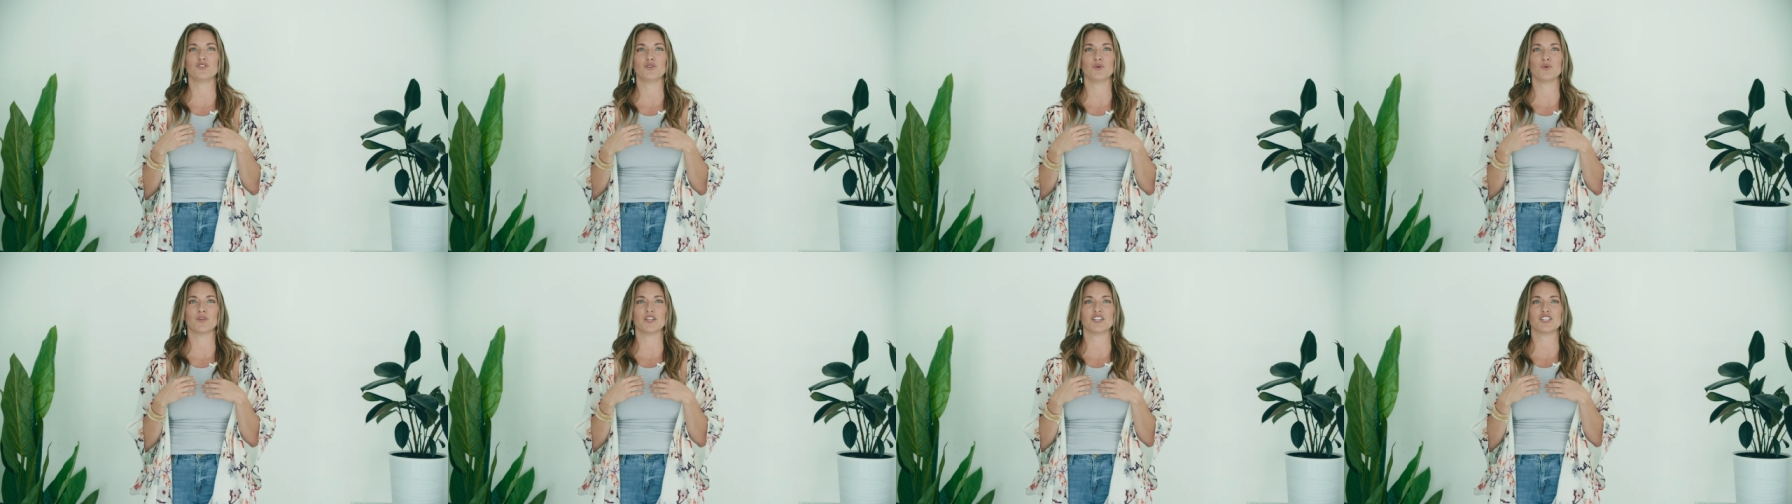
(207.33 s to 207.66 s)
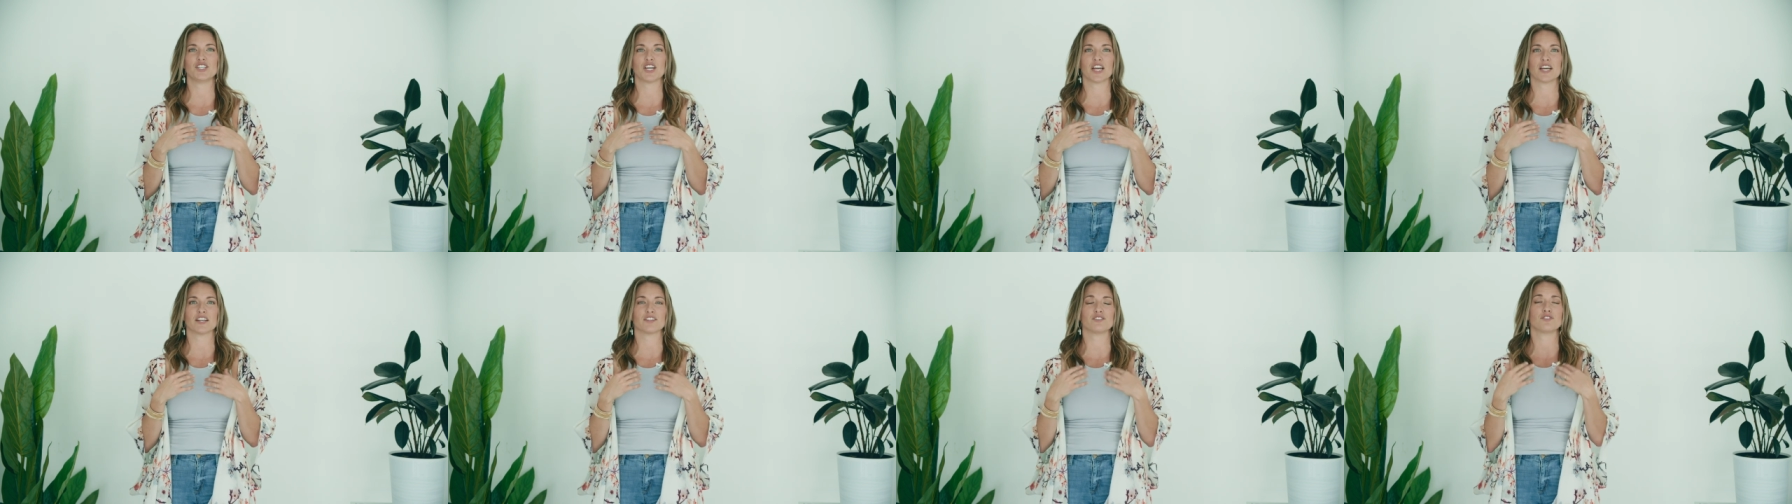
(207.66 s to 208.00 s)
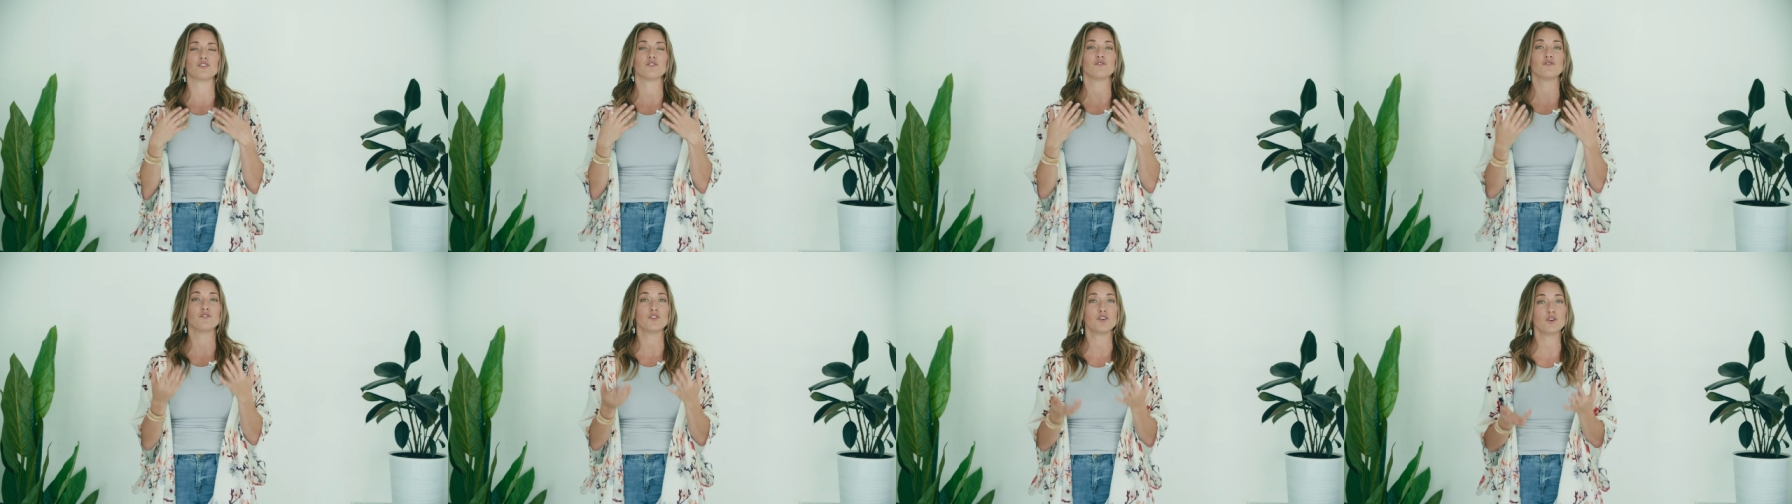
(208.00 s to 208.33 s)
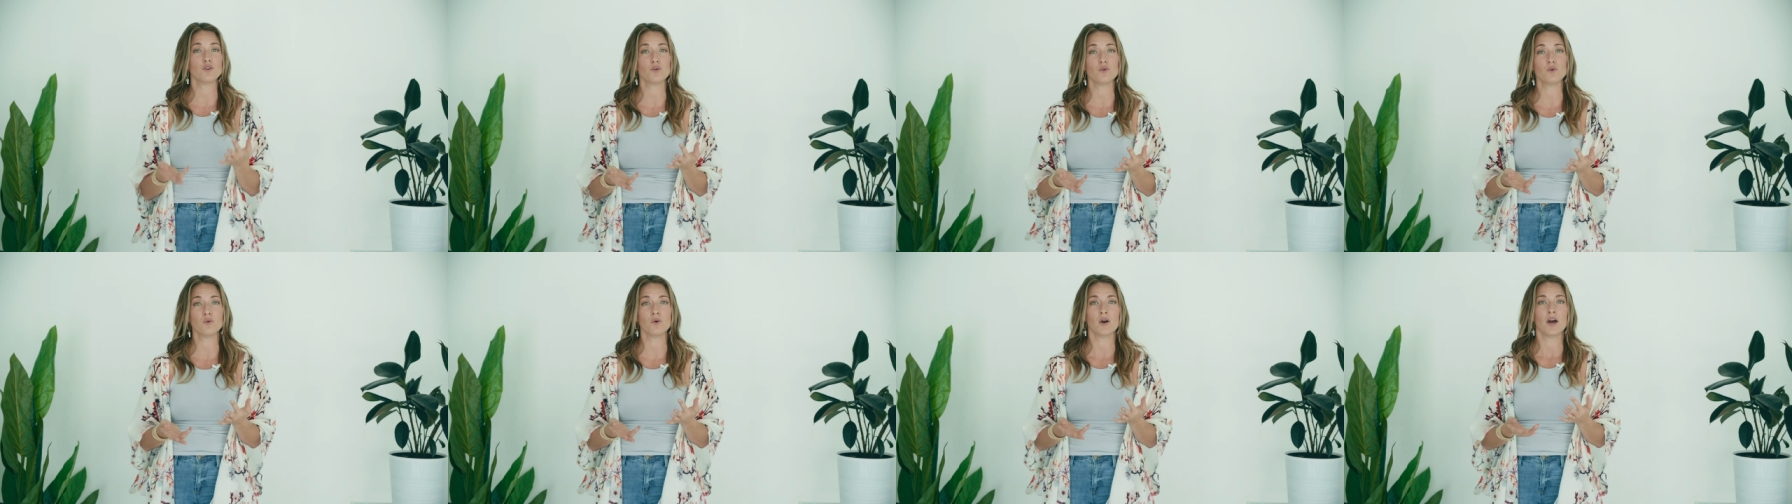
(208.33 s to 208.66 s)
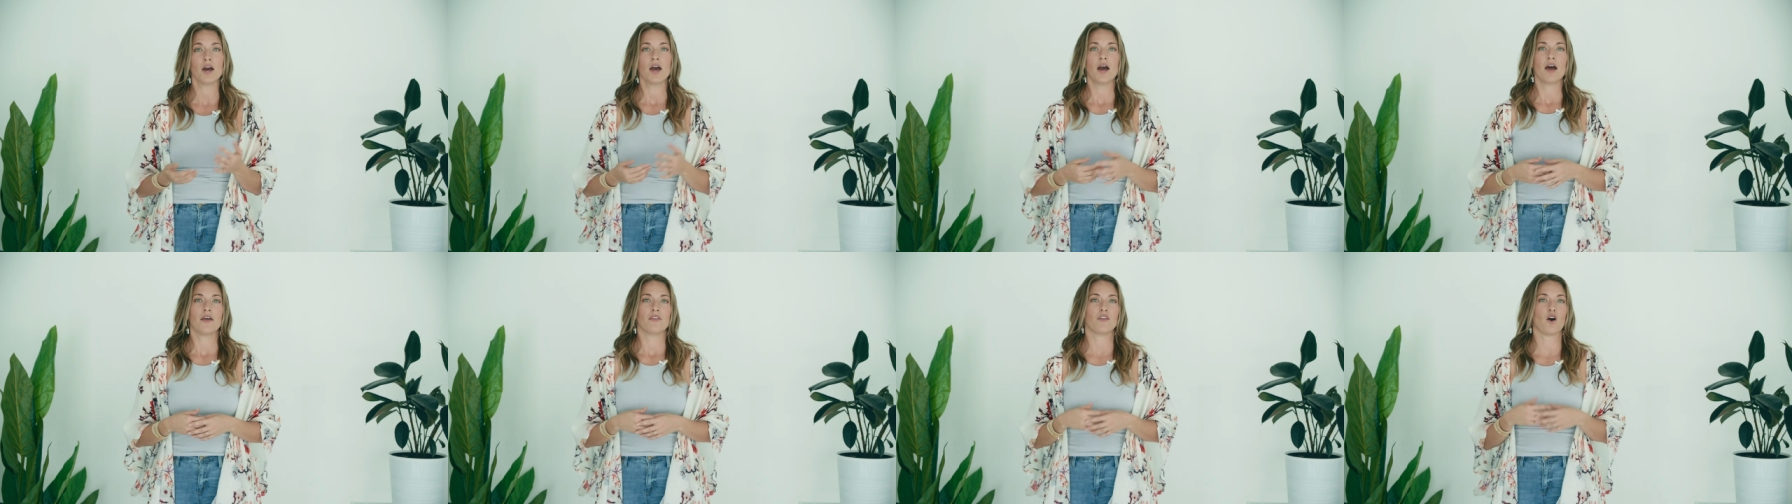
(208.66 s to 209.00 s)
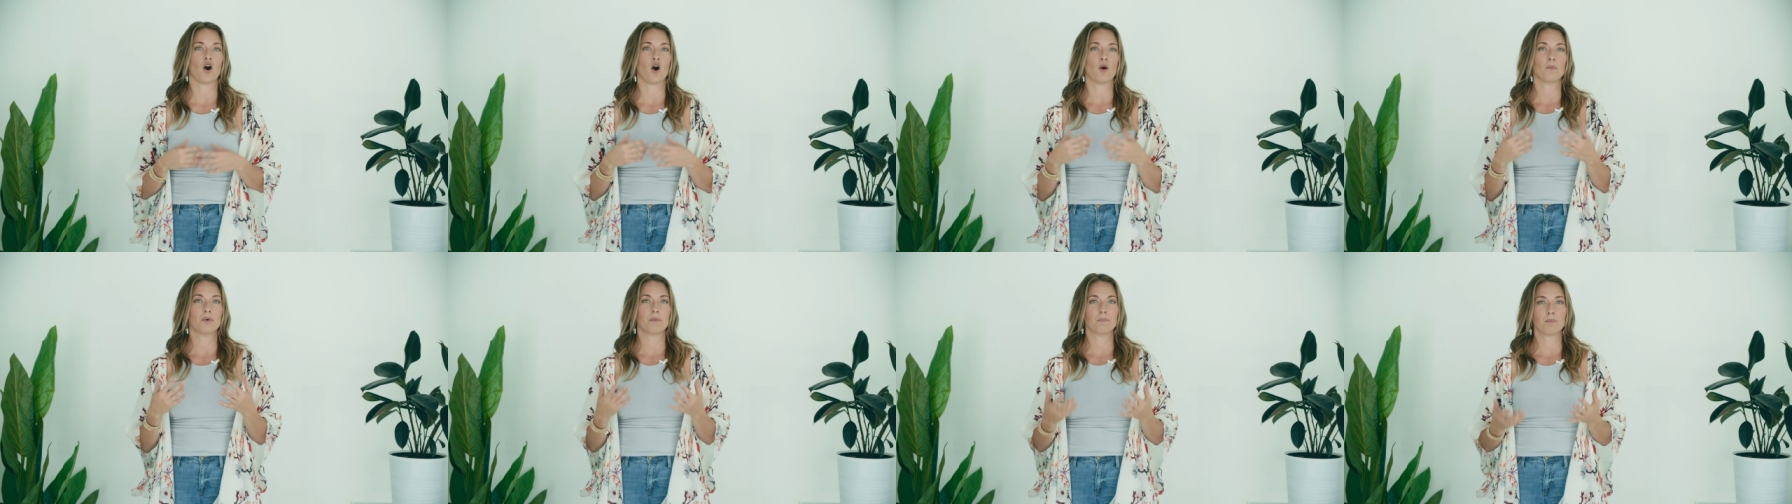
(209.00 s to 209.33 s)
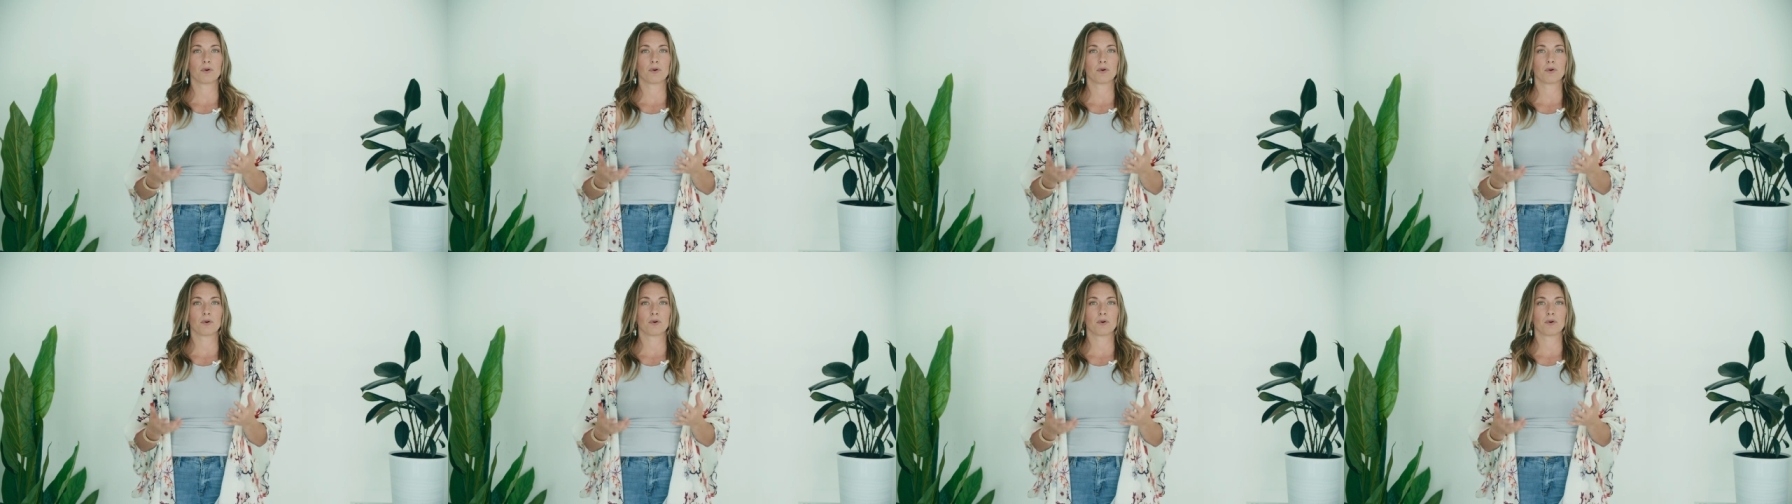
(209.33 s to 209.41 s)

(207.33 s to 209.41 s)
you the chance to view the home in